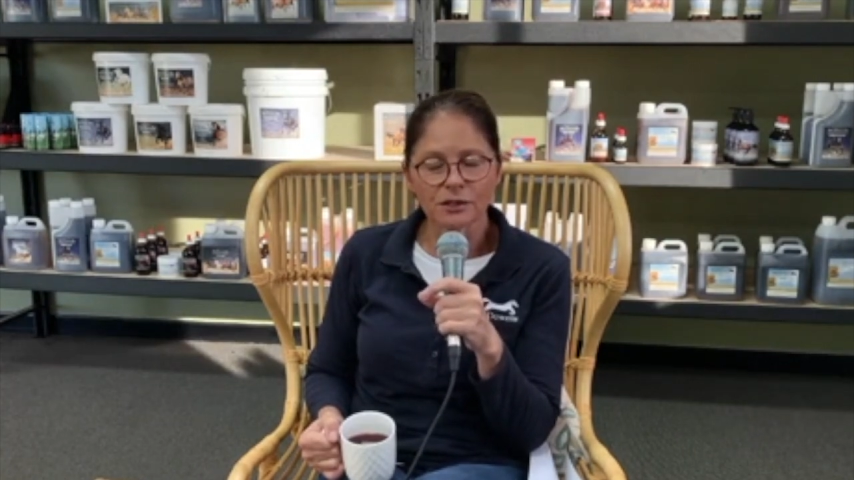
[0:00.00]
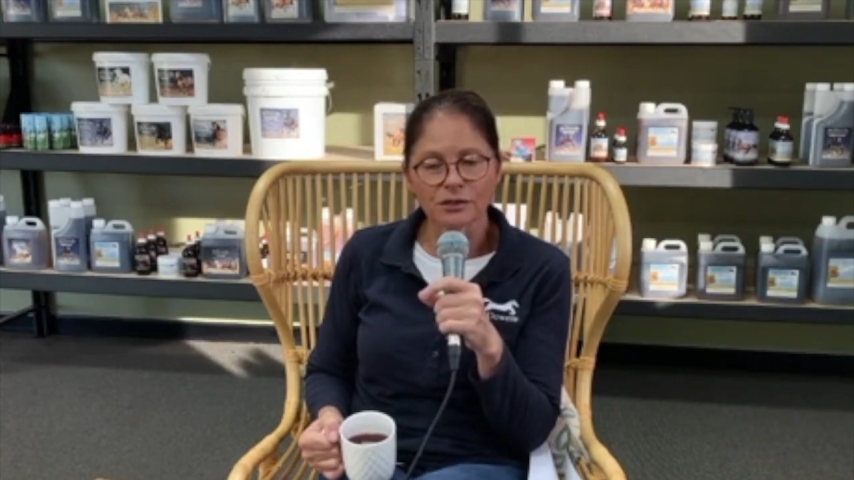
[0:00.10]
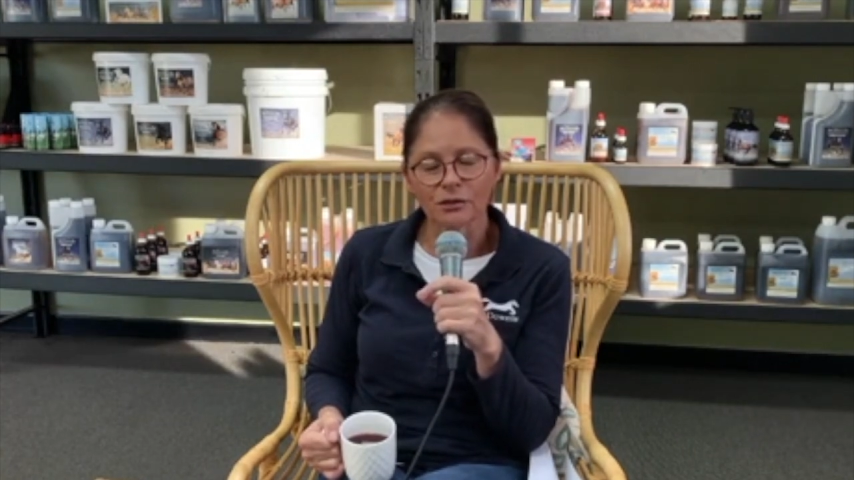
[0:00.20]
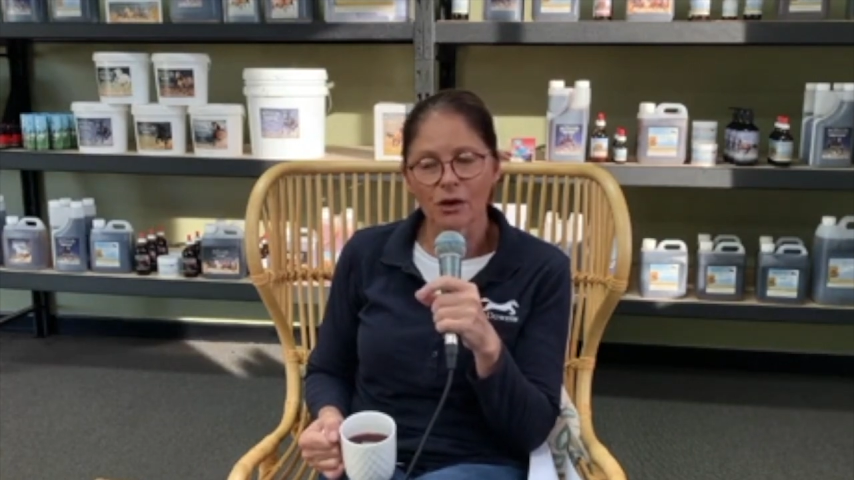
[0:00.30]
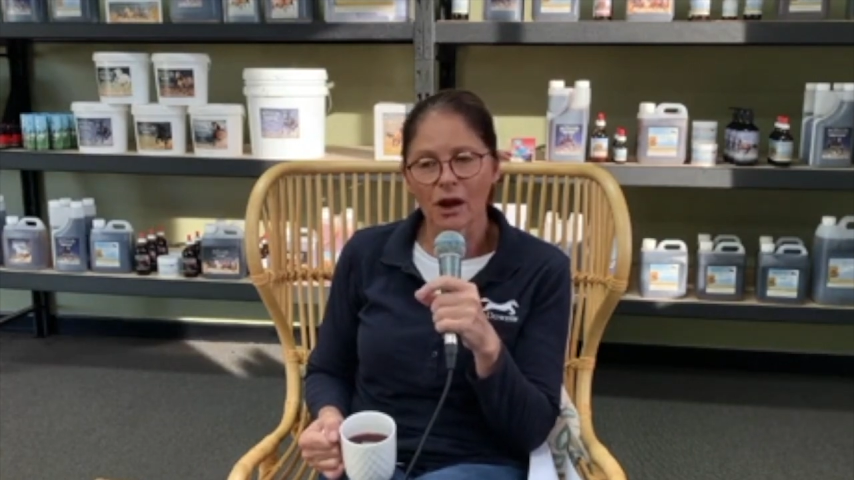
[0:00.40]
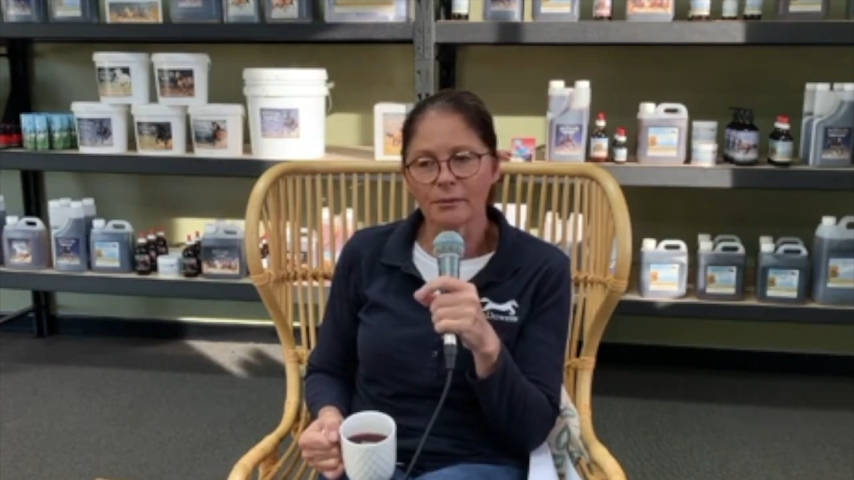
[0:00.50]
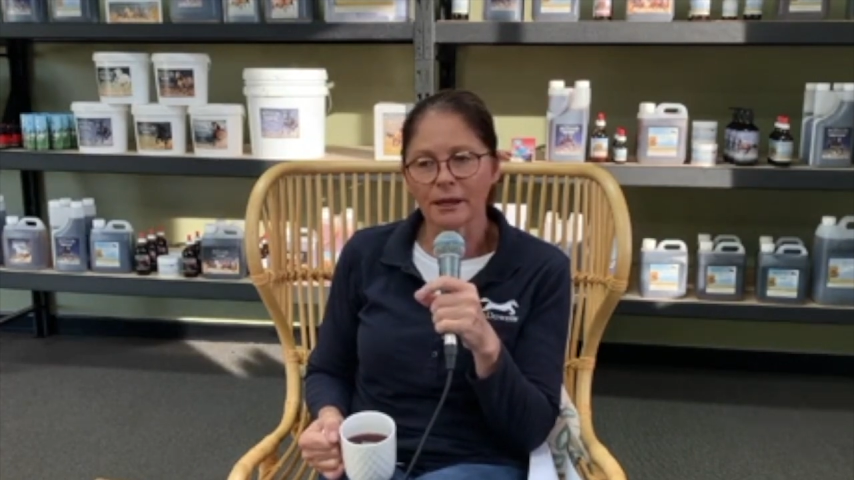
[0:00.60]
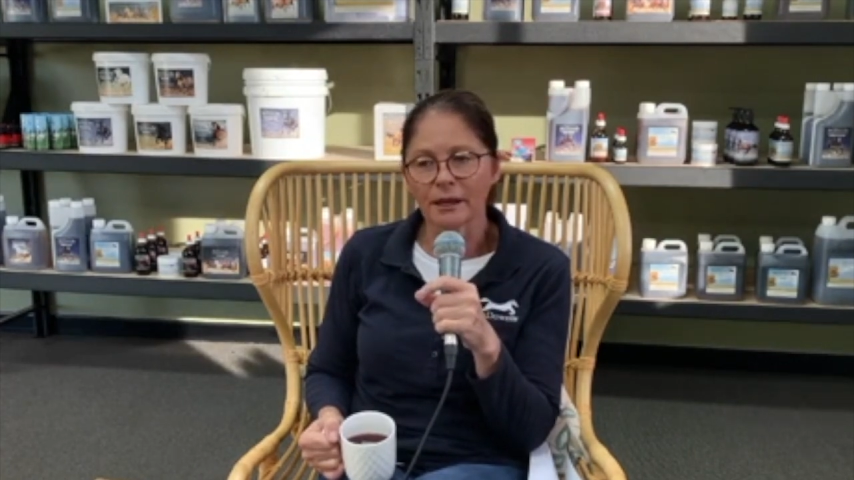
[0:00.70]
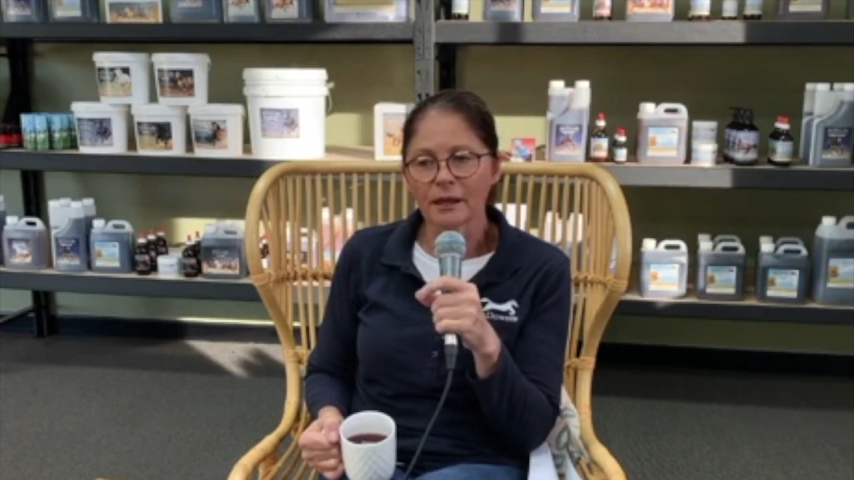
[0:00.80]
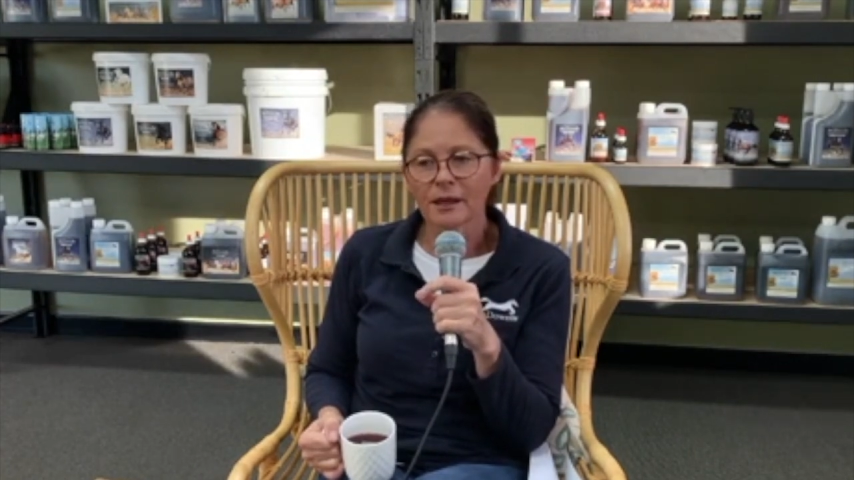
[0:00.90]

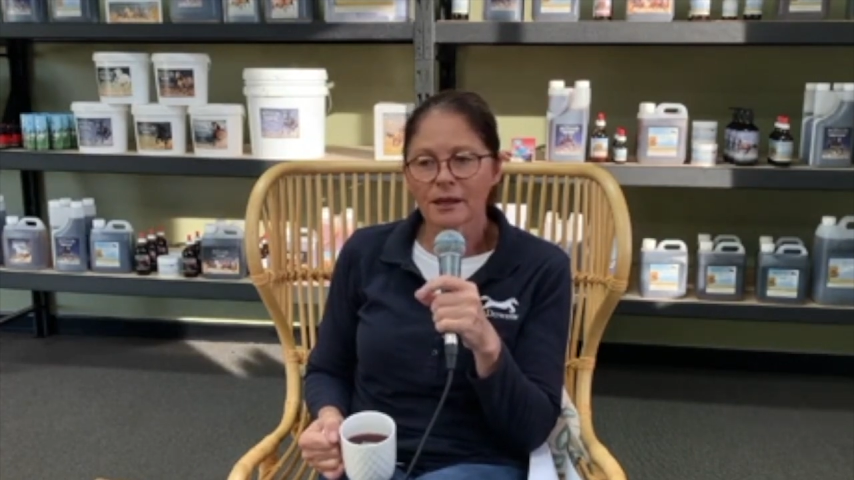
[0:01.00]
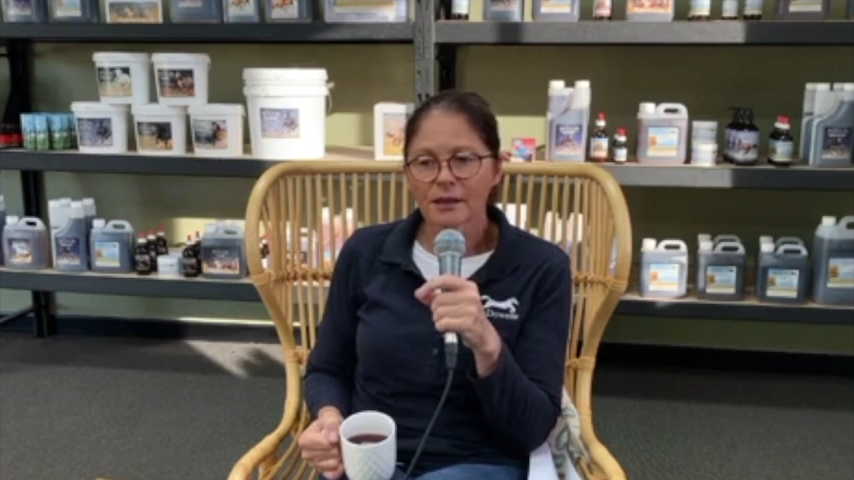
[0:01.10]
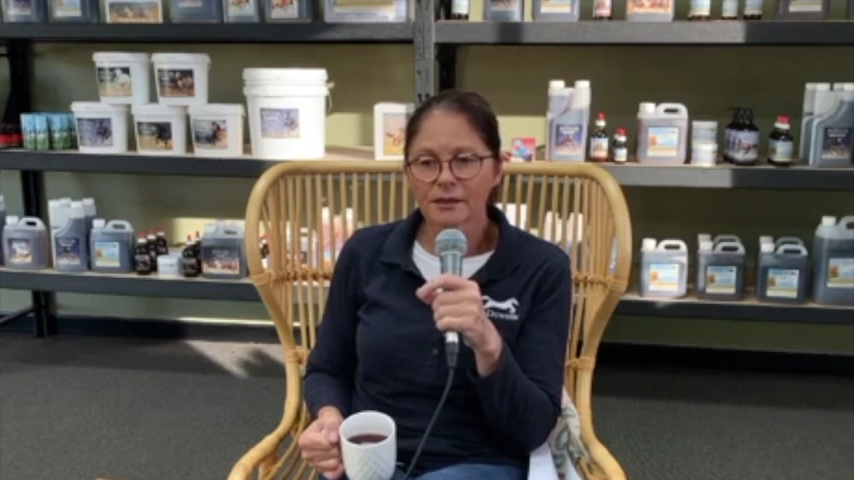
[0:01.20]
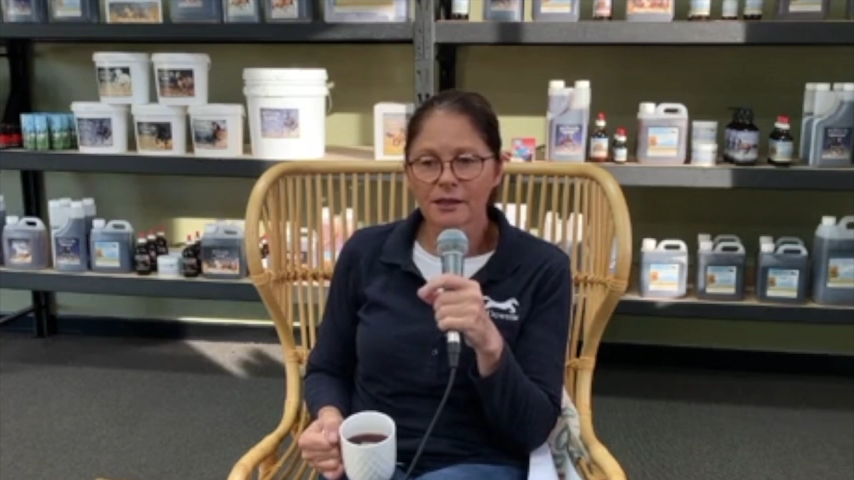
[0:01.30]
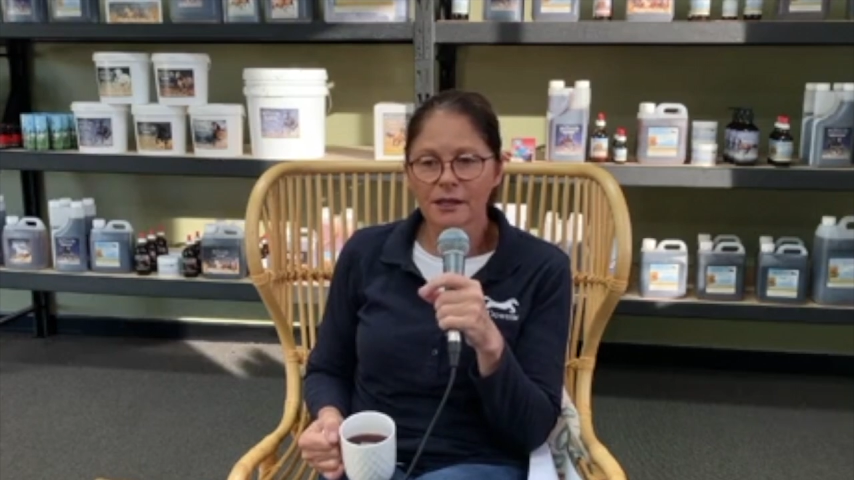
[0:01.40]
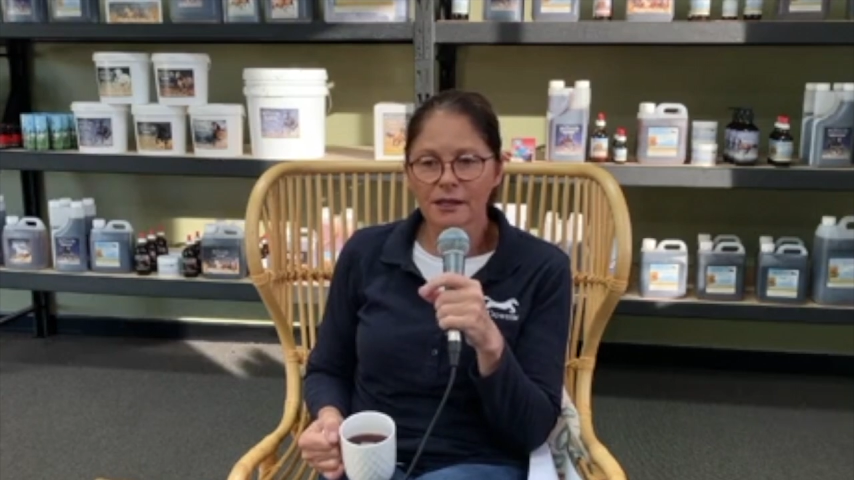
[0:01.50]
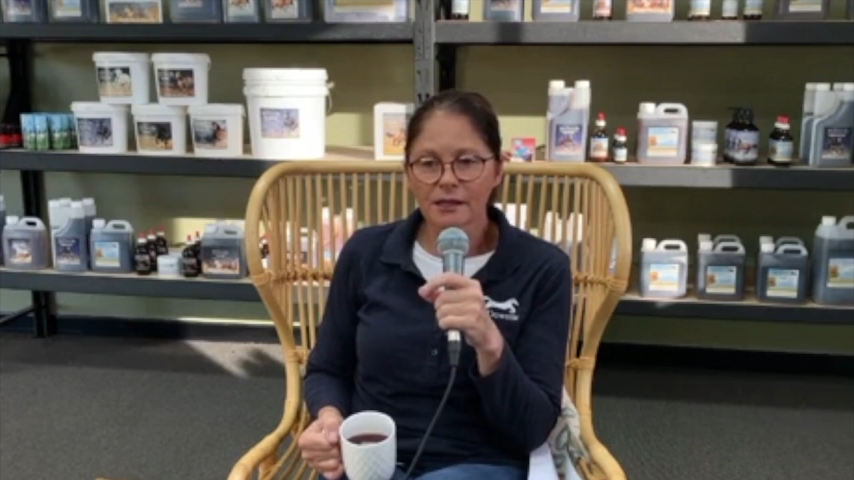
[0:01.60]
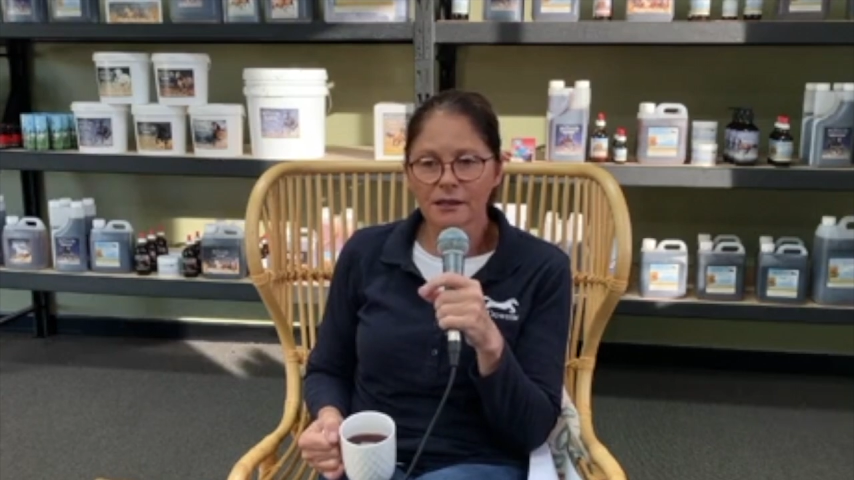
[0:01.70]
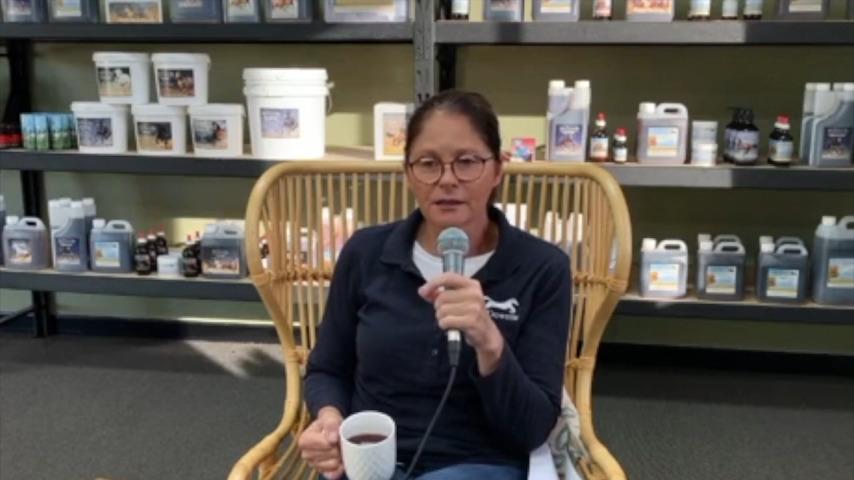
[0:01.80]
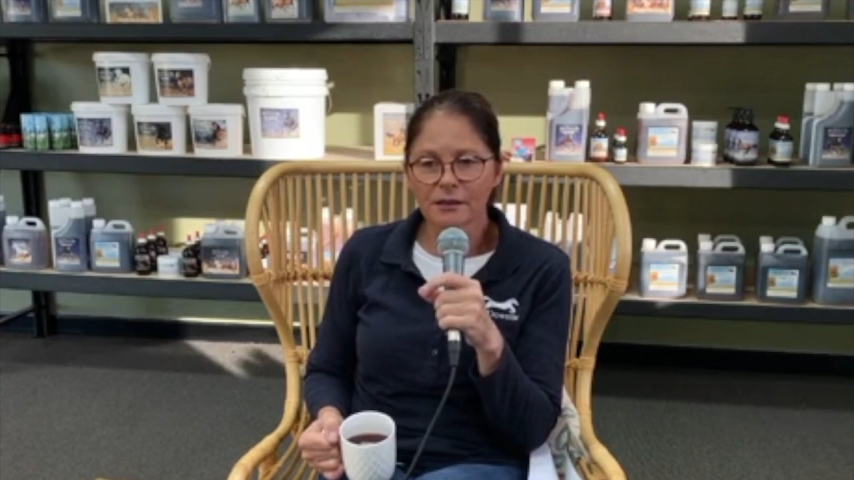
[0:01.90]
describing the